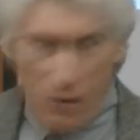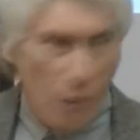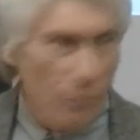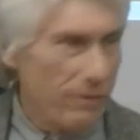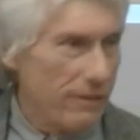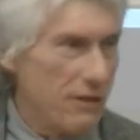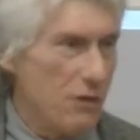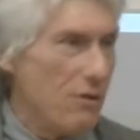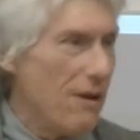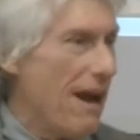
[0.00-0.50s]

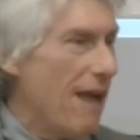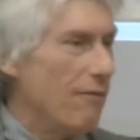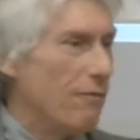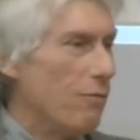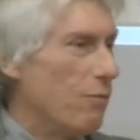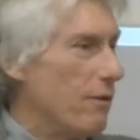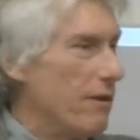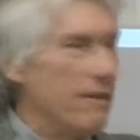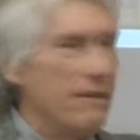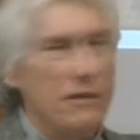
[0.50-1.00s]
hopefully you
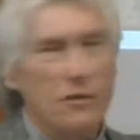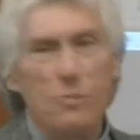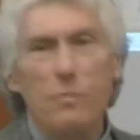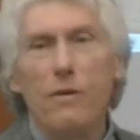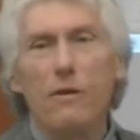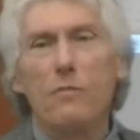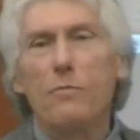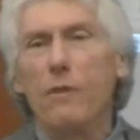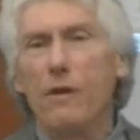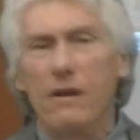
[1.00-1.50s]
have one of these
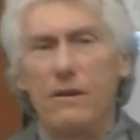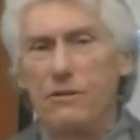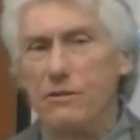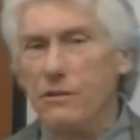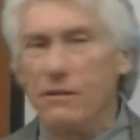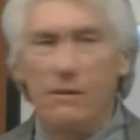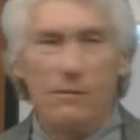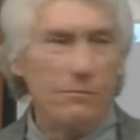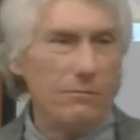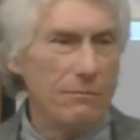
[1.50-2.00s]

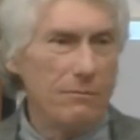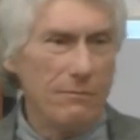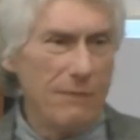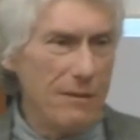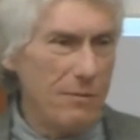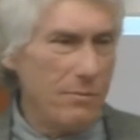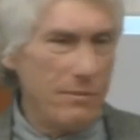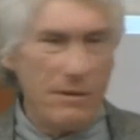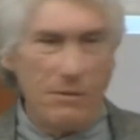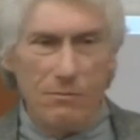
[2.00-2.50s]
bookmarks, and there
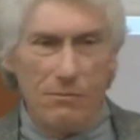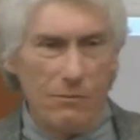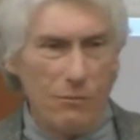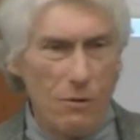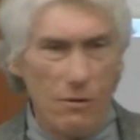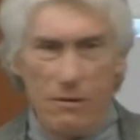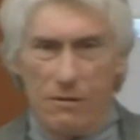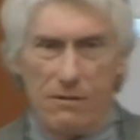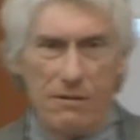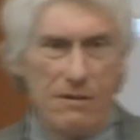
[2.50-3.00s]
might be
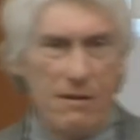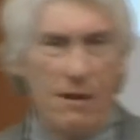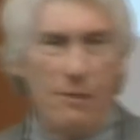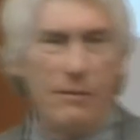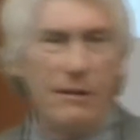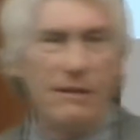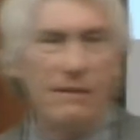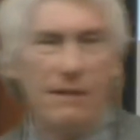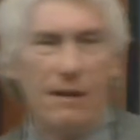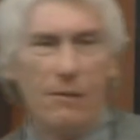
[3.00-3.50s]
more
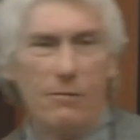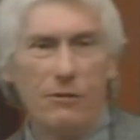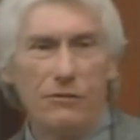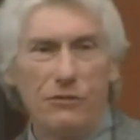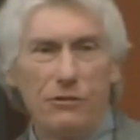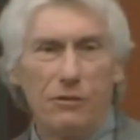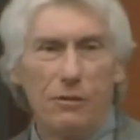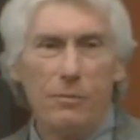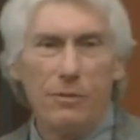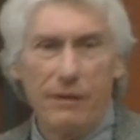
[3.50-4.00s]
coming,
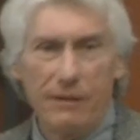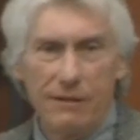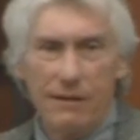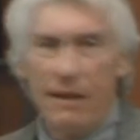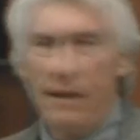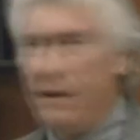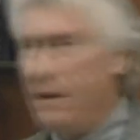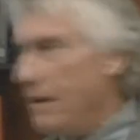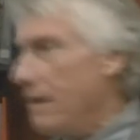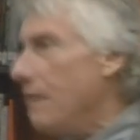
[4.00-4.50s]
I'm sure, but
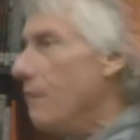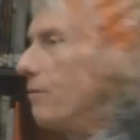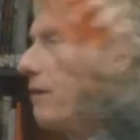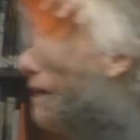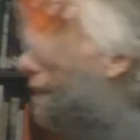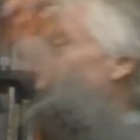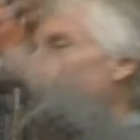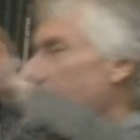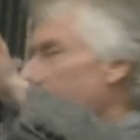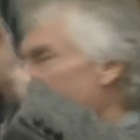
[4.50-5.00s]
at any
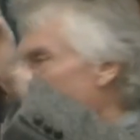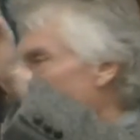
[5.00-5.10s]
rate,